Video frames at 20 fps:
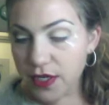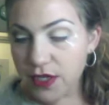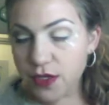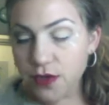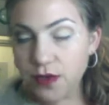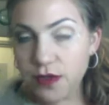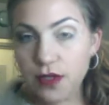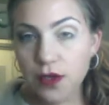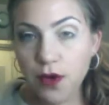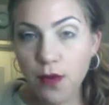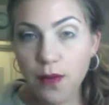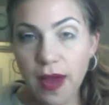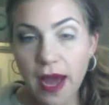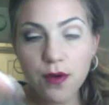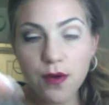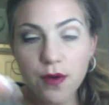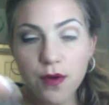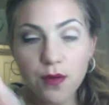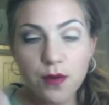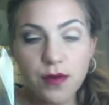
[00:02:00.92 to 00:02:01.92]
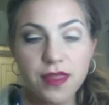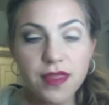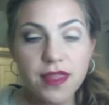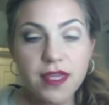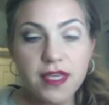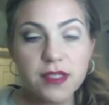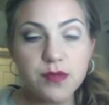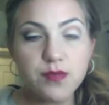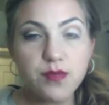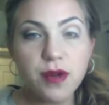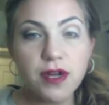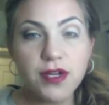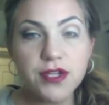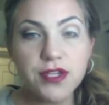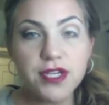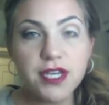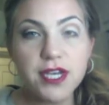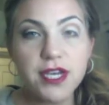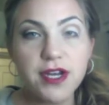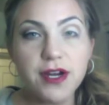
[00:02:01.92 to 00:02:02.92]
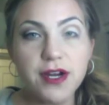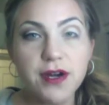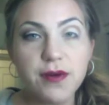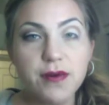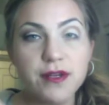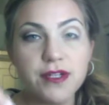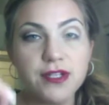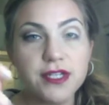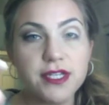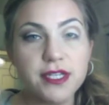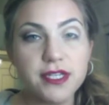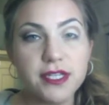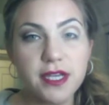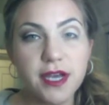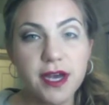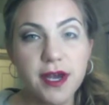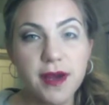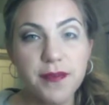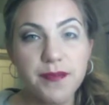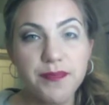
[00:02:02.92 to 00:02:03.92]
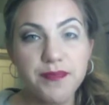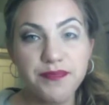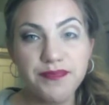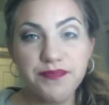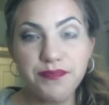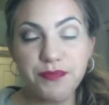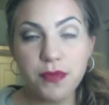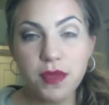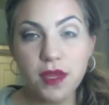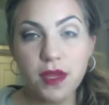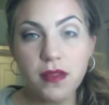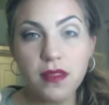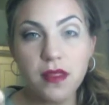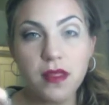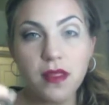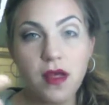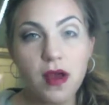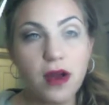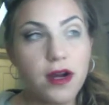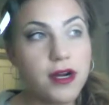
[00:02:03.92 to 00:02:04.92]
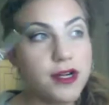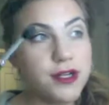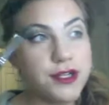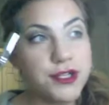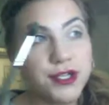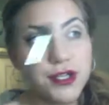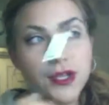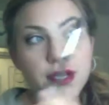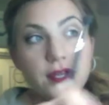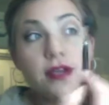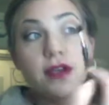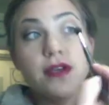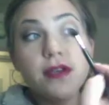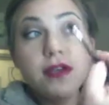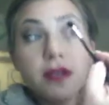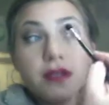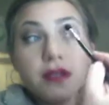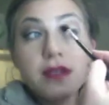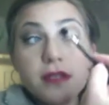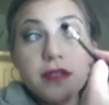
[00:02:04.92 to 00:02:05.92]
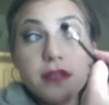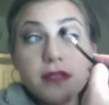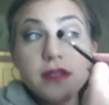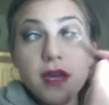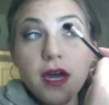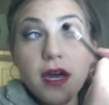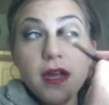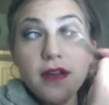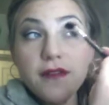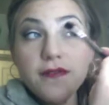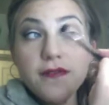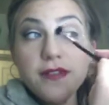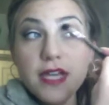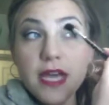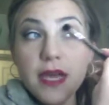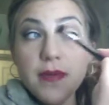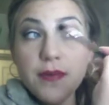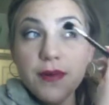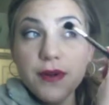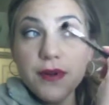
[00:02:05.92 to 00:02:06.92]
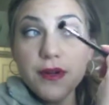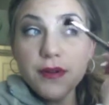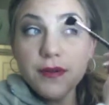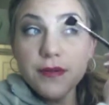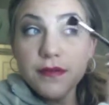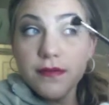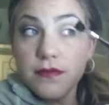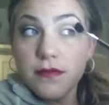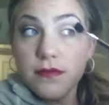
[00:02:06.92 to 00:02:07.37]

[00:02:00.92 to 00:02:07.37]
do is go back with this brush here, which is the large kind of tapered,